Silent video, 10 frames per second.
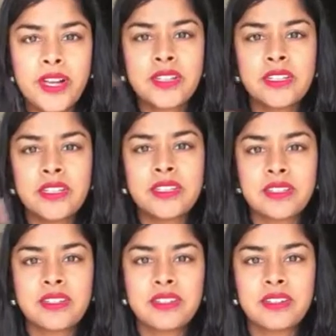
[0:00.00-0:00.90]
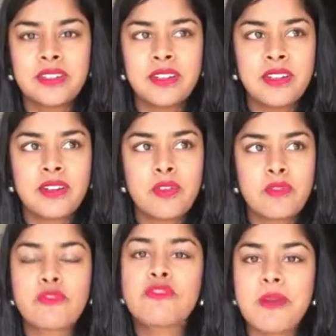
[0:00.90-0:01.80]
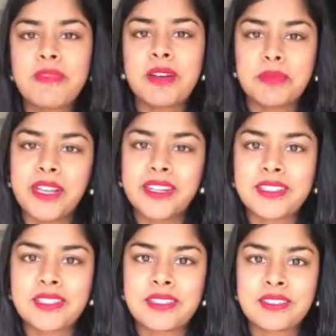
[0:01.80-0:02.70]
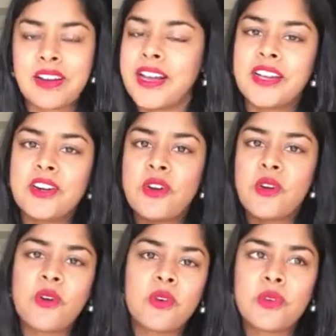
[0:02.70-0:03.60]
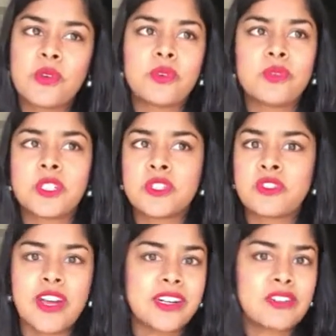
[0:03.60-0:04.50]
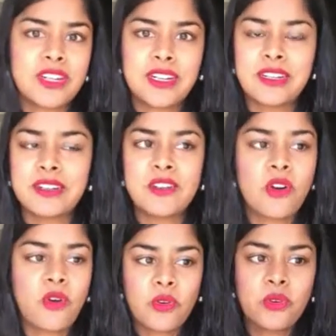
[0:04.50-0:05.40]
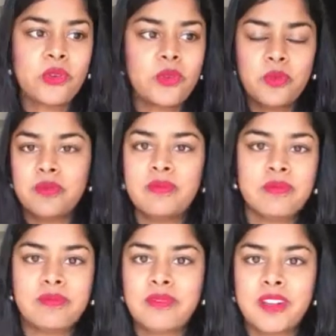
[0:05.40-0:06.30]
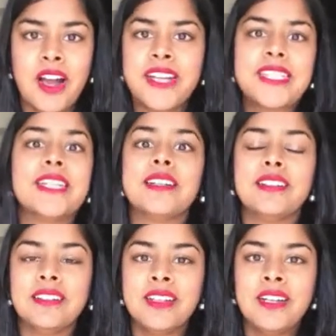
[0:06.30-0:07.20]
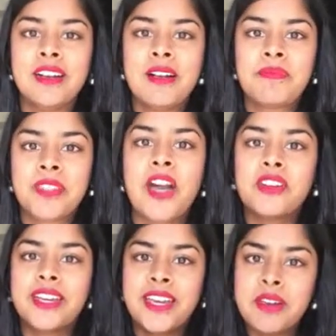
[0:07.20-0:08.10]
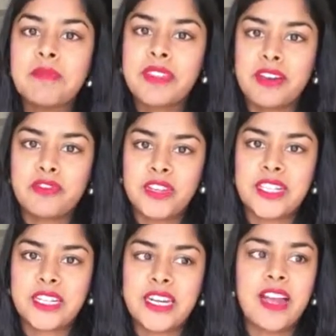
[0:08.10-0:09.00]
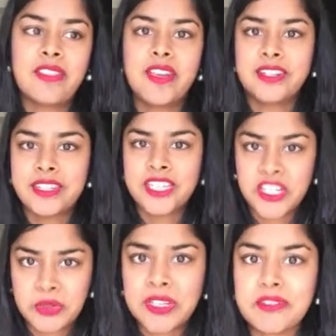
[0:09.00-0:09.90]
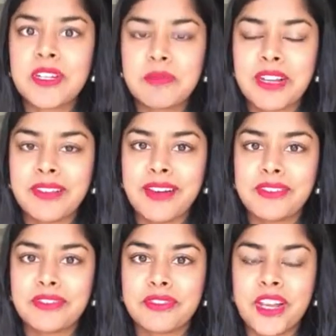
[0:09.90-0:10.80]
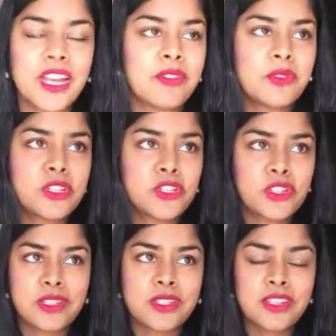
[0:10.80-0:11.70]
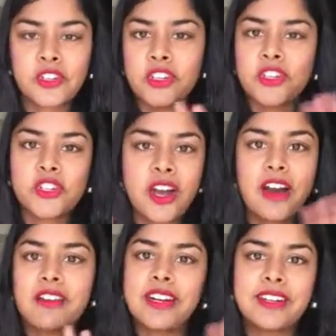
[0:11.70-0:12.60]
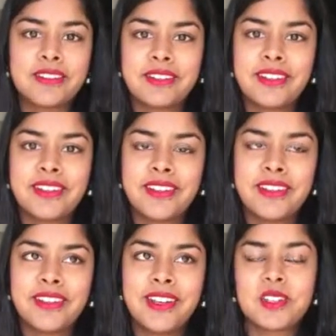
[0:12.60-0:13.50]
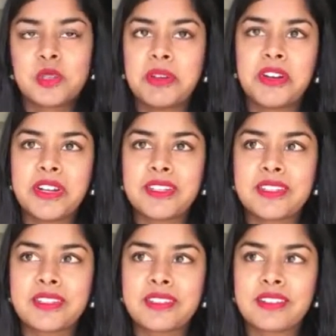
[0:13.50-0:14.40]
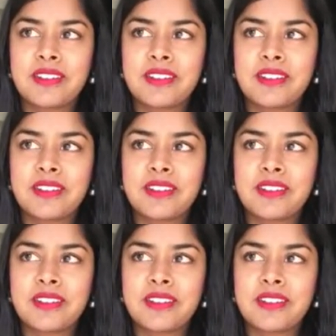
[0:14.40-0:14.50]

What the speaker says: exist from that place? I had no strategy, no idea how to keep that feeling and then continue living my life. It was just such a jarring experience